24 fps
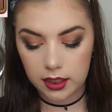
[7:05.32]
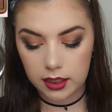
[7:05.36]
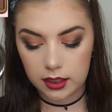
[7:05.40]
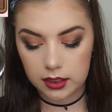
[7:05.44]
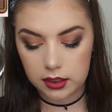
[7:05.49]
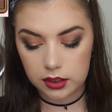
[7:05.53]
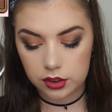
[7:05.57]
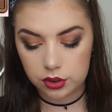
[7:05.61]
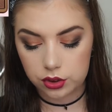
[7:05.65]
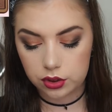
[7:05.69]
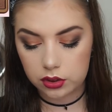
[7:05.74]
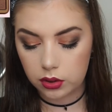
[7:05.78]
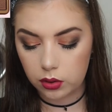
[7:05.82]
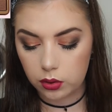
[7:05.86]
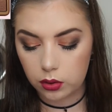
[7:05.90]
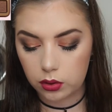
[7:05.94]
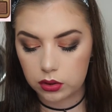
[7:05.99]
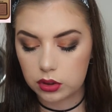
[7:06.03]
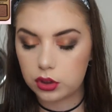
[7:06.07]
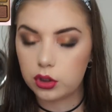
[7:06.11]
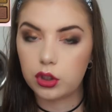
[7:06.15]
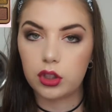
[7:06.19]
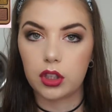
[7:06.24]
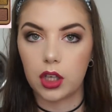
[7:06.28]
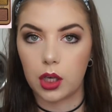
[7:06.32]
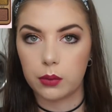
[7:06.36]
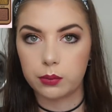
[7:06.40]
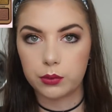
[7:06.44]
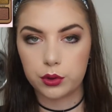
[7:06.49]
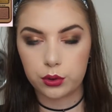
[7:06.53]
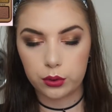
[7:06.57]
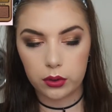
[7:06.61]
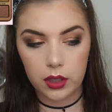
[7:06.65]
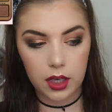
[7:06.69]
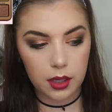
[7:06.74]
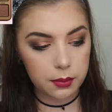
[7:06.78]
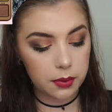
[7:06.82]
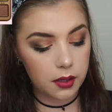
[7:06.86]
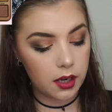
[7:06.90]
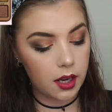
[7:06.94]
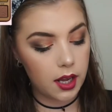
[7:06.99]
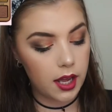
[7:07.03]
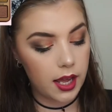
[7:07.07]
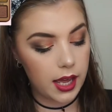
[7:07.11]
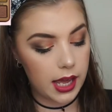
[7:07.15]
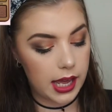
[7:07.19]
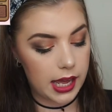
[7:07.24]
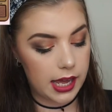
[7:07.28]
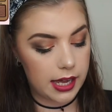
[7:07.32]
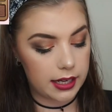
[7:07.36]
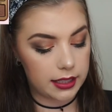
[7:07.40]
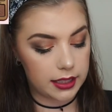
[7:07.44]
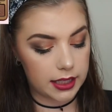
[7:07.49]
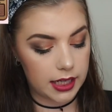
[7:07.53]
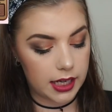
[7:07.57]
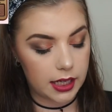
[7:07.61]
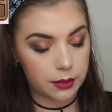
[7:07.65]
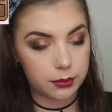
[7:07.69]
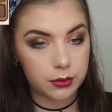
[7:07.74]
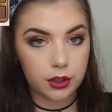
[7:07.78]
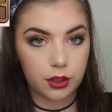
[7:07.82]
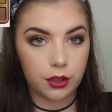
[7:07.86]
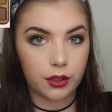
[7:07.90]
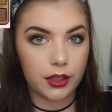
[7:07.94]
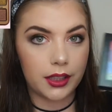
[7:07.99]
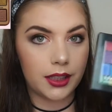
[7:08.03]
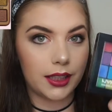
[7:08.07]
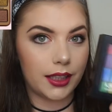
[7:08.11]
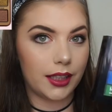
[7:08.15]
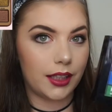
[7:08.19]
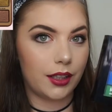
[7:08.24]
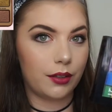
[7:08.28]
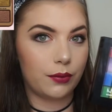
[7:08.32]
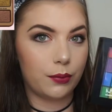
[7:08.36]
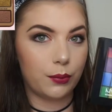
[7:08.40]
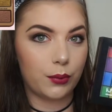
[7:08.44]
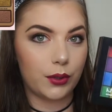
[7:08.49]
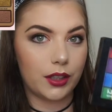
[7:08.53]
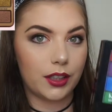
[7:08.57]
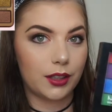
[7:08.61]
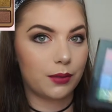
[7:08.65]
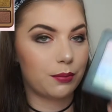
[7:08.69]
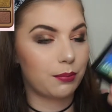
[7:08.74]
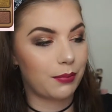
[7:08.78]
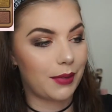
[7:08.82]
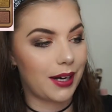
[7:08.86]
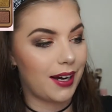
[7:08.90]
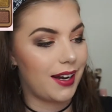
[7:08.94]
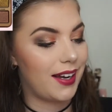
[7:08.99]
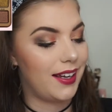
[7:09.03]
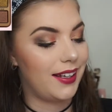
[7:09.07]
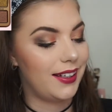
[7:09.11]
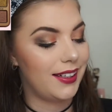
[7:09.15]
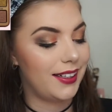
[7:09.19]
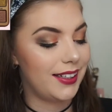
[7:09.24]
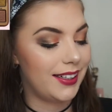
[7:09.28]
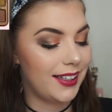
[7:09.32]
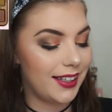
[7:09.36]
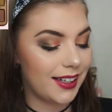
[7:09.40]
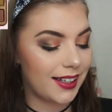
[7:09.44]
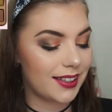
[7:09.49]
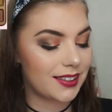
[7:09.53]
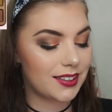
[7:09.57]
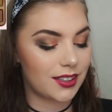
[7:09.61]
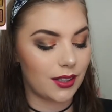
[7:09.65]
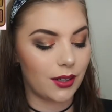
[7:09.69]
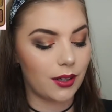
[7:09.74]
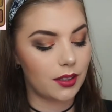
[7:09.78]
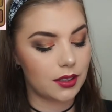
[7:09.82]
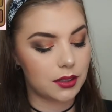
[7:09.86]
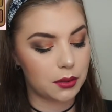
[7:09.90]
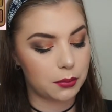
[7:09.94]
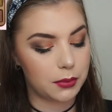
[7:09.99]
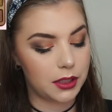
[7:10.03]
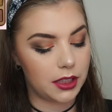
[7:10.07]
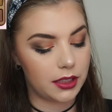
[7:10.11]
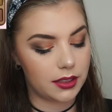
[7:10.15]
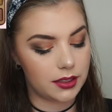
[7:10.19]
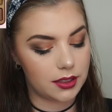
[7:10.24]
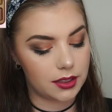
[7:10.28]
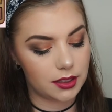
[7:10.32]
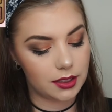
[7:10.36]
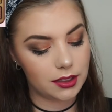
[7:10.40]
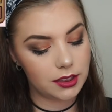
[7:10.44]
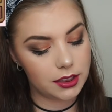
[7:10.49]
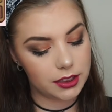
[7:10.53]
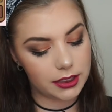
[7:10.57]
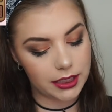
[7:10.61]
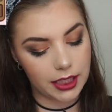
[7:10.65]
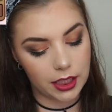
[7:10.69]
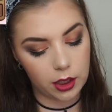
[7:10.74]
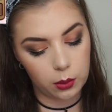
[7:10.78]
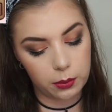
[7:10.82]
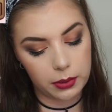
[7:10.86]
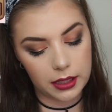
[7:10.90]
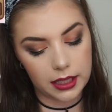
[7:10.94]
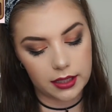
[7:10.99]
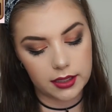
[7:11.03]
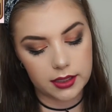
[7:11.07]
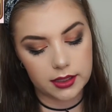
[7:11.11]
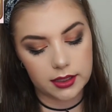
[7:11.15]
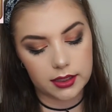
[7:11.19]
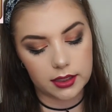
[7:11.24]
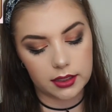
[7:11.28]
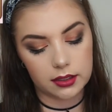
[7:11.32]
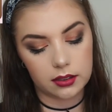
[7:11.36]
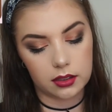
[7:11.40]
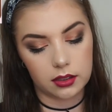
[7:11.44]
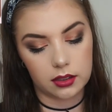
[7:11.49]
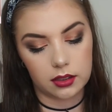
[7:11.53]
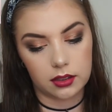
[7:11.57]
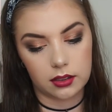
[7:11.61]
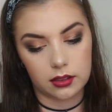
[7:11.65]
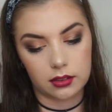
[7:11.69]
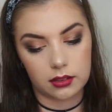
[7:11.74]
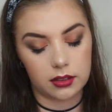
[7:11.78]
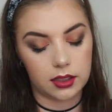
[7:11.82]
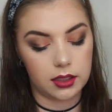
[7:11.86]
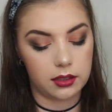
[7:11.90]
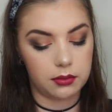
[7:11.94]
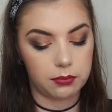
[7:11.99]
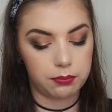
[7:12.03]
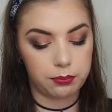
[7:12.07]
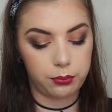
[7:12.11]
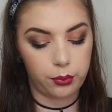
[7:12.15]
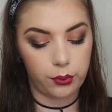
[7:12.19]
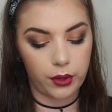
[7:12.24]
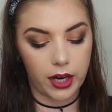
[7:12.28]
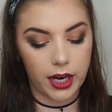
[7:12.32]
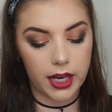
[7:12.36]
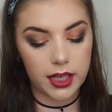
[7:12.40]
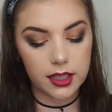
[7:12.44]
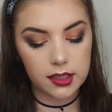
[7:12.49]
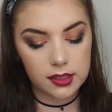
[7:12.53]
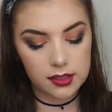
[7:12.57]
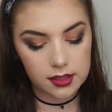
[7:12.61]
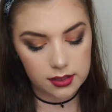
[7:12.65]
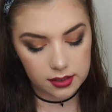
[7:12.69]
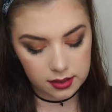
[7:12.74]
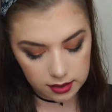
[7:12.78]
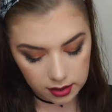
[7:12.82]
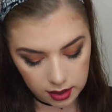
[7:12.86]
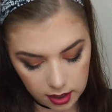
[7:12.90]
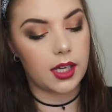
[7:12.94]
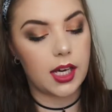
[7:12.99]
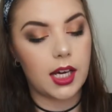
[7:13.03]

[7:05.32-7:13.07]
It is called Gumdrop and I'm going in with my NYX Ultimate Shadow Palette uh, in Brights.